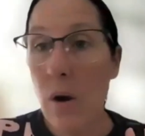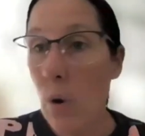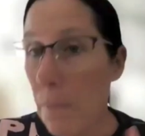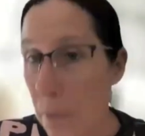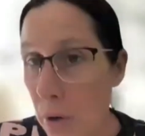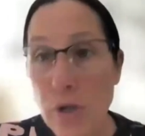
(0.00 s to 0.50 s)

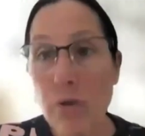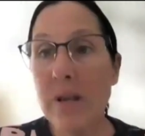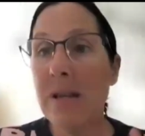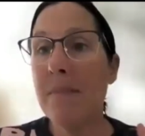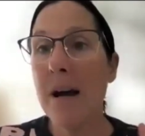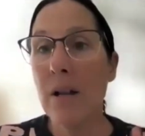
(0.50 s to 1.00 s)
or put in your
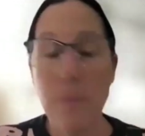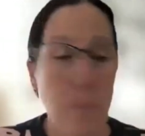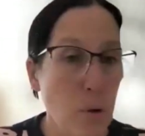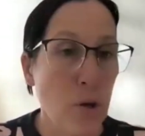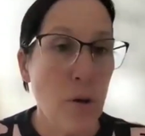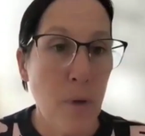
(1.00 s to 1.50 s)
email or
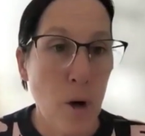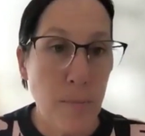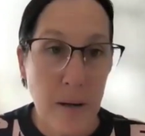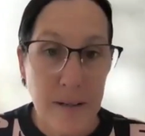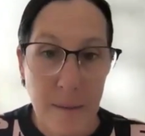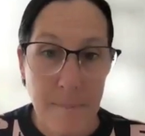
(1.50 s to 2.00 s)
put in your
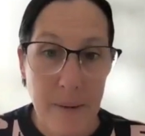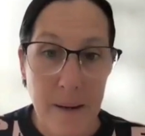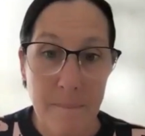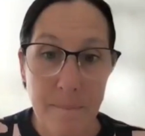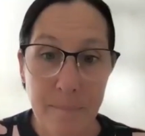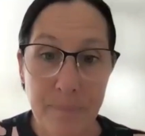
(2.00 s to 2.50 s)
mobile
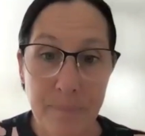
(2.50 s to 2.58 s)
number